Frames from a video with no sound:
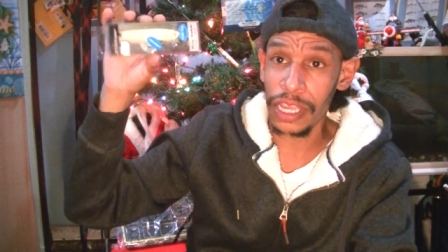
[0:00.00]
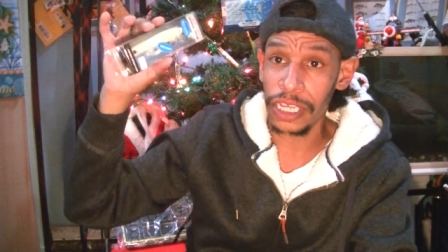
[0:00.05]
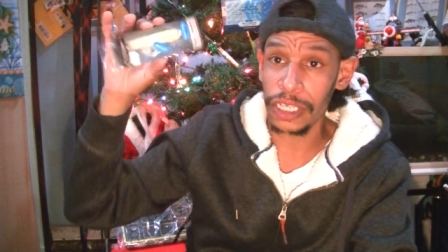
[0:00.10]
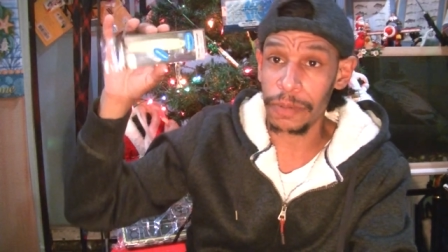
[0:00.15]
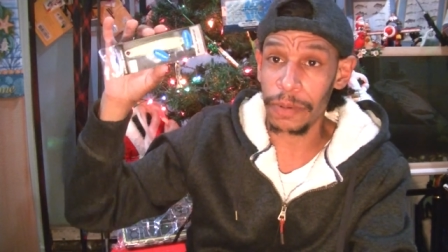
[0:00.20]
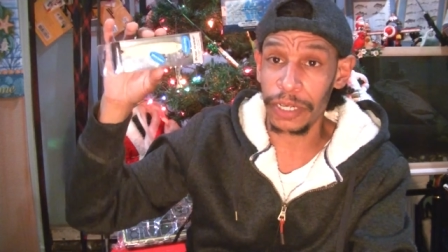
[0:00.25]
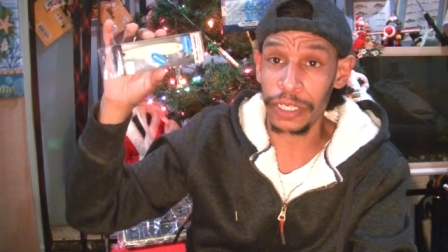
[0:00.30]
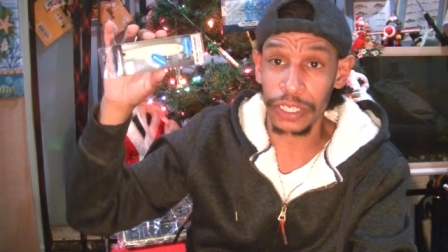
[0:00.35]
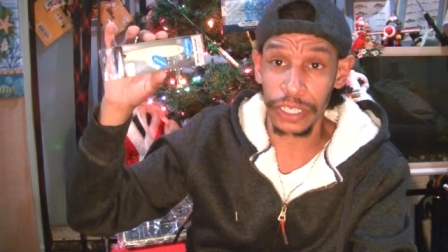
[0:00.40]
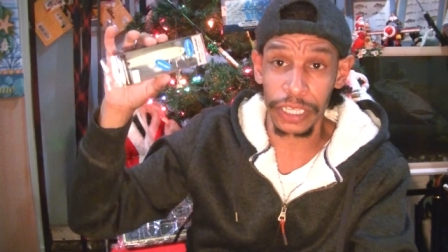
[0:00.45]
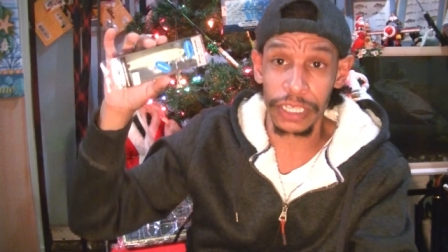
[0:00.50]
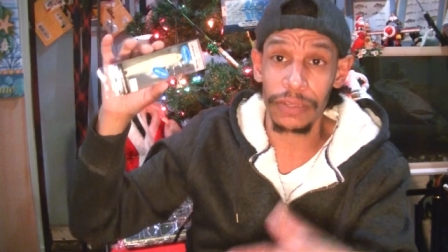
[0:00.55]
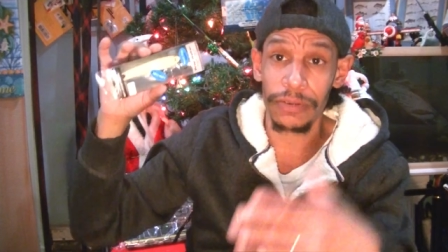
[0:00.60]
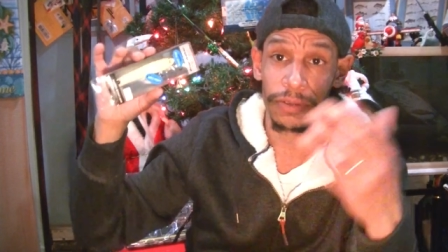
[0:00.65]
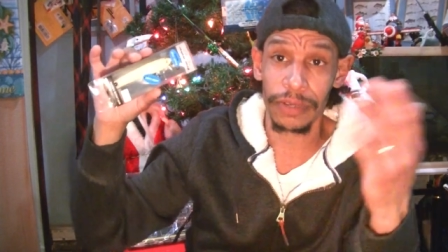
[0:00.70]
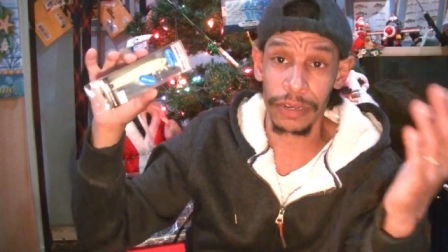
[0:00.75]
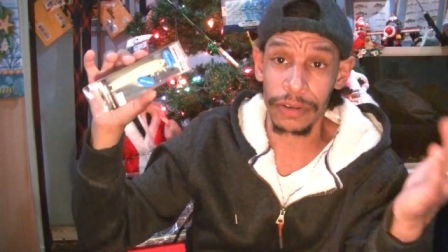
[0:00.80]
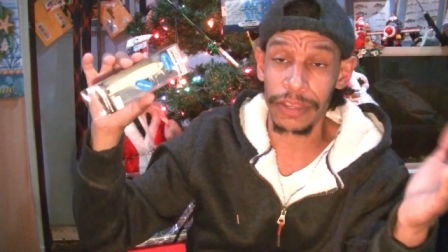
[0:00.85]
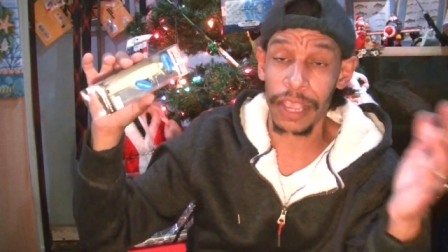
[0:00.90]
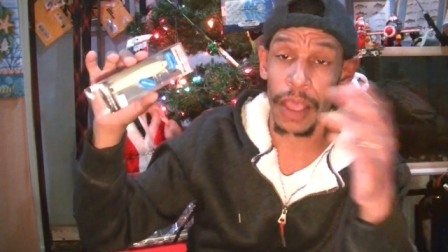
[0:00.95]
especially
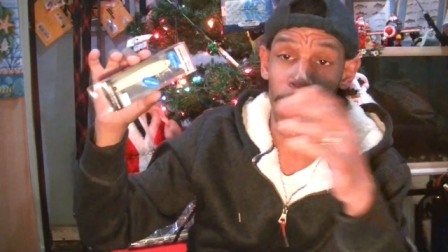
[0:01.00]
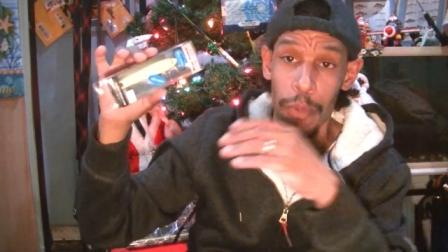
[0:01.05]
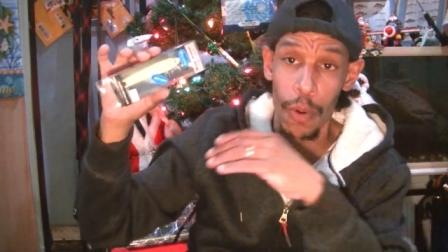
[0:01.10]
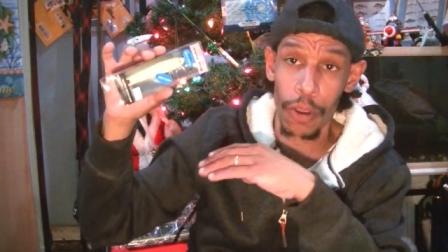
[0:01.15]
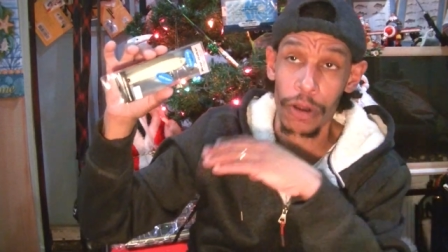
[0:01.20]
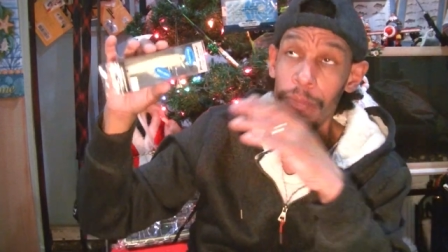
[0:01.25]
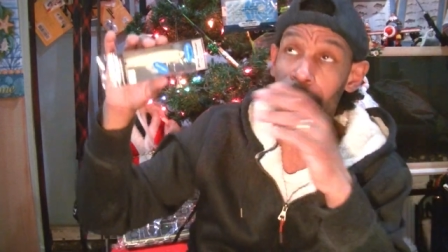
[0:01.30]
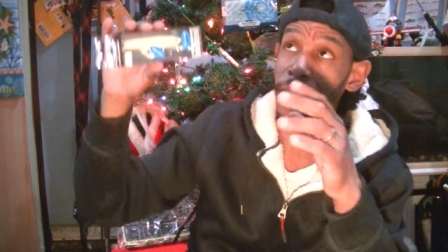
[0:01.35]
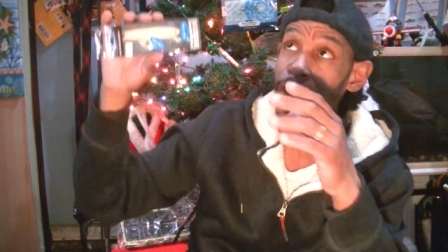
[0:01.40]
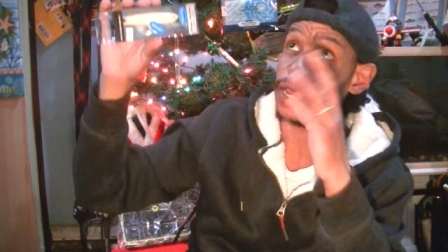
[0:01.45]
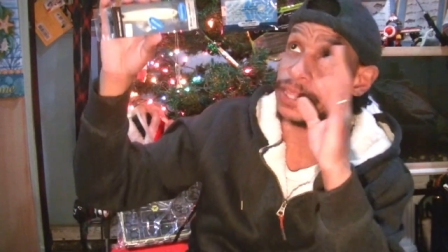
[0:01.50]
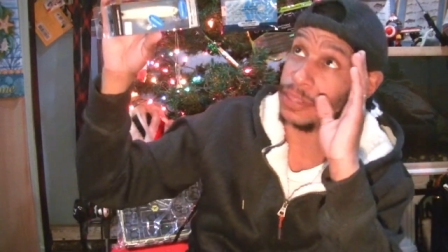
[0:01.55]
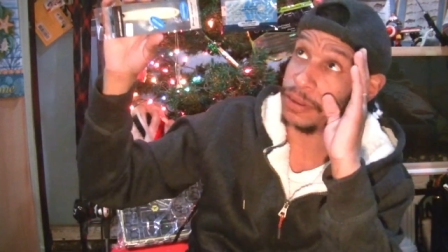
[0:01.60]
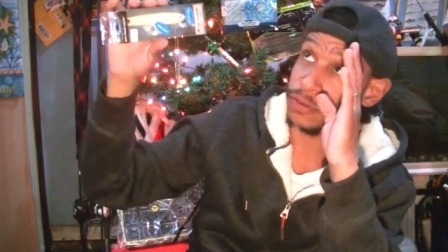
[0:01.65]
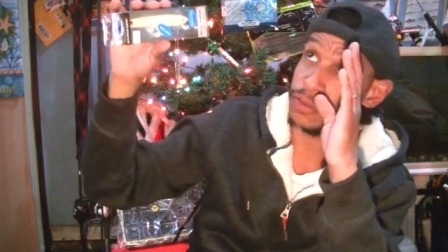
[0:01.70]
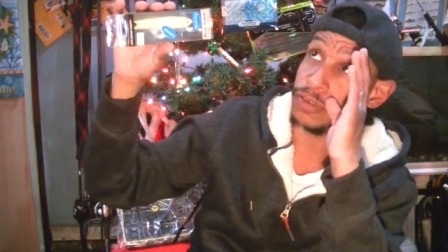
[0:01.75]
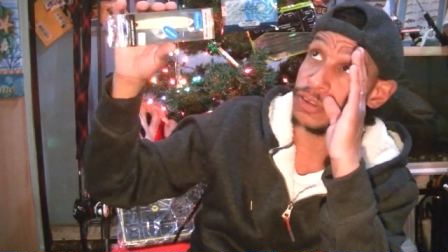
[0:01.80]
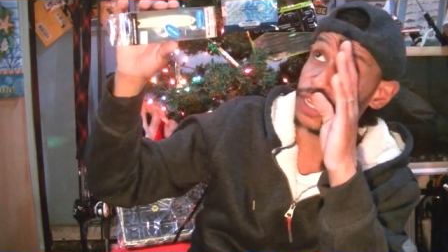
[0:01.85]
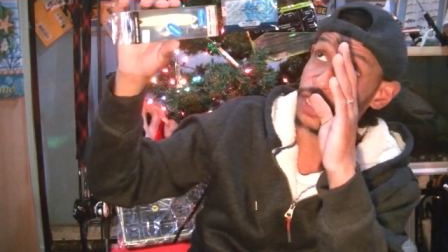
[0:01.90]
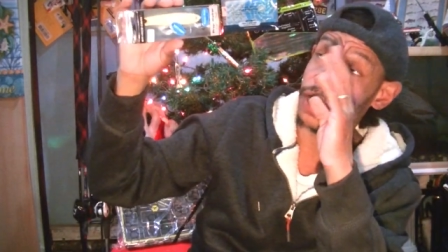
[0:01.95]
in top water bite,
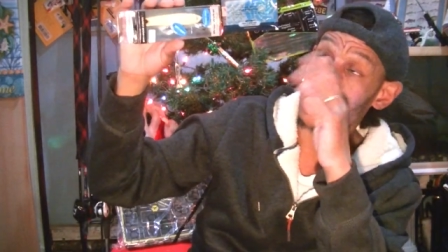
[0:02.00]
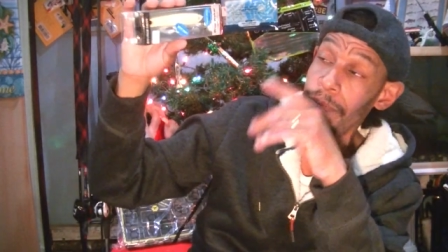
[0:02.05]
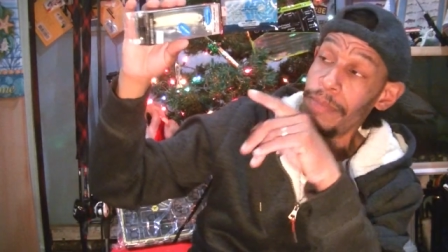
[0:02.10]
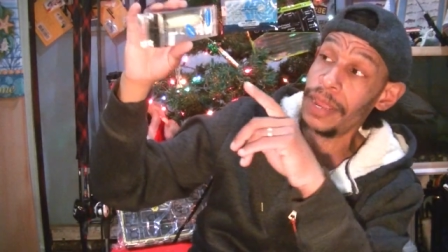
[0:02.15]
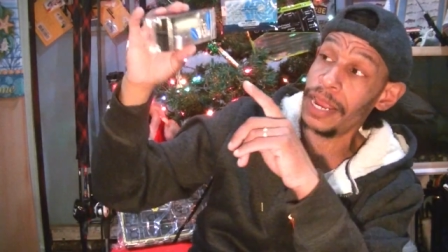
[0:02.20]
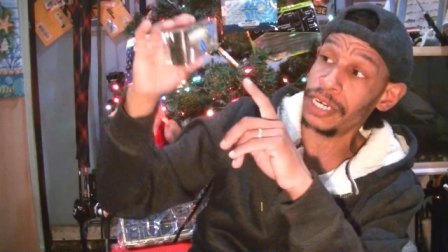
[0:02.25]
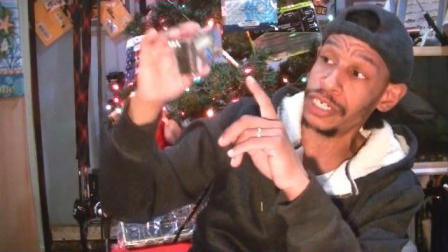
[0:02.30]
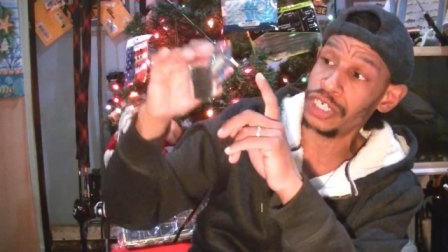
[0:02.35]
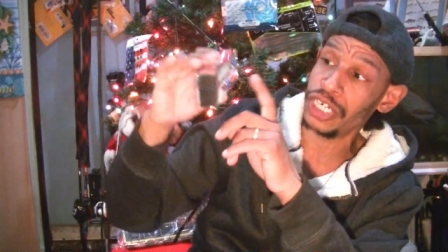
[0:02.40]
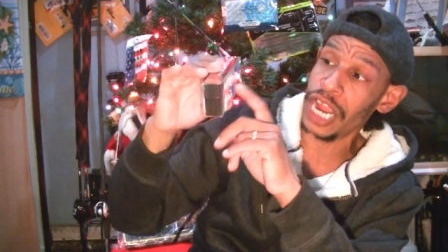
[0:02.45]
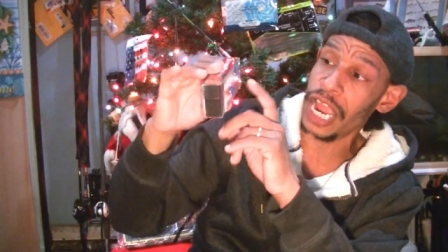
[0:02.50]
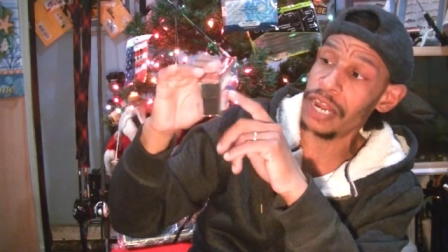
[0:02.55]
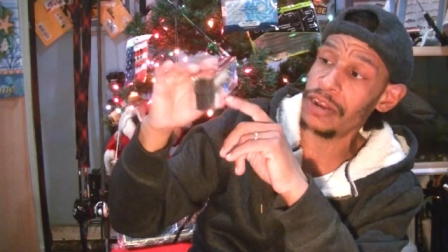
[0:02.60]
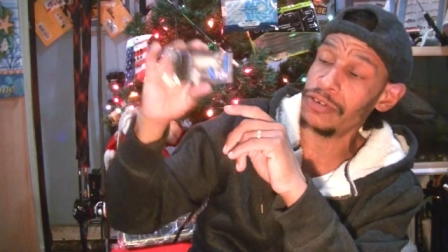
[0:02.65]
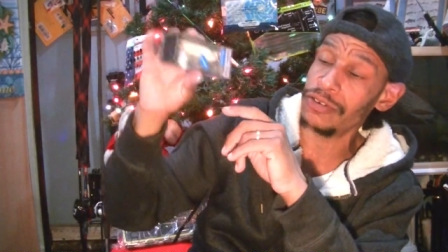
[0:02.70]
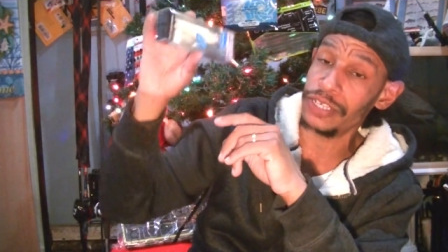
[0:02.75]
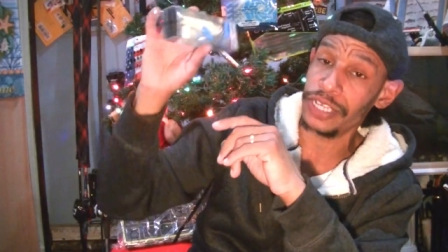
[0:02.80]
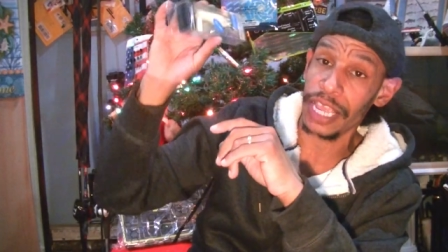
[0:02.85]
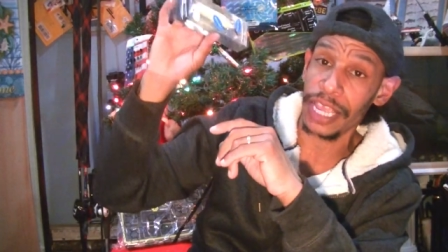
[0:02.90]
they're looking up as shadows,